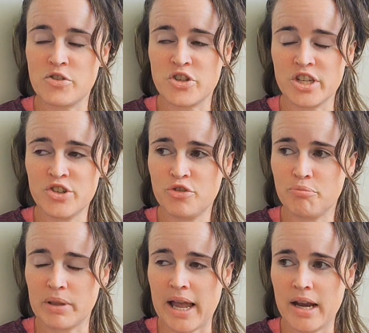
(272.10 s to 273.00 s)
the seeds
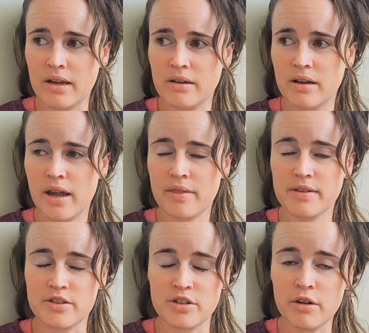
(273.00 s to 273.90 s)
you've planted
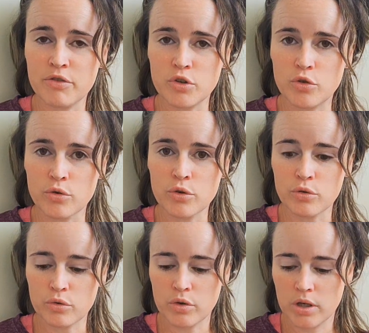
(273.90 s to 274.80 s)
and the stuff you
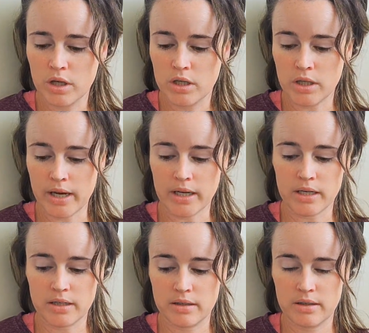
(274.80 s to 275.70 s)
grew,
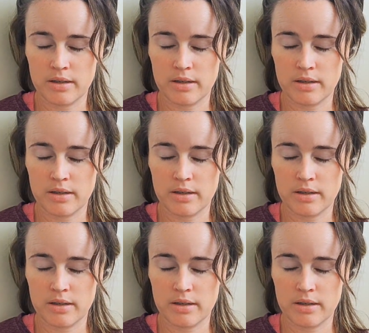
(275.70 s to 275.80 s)
like,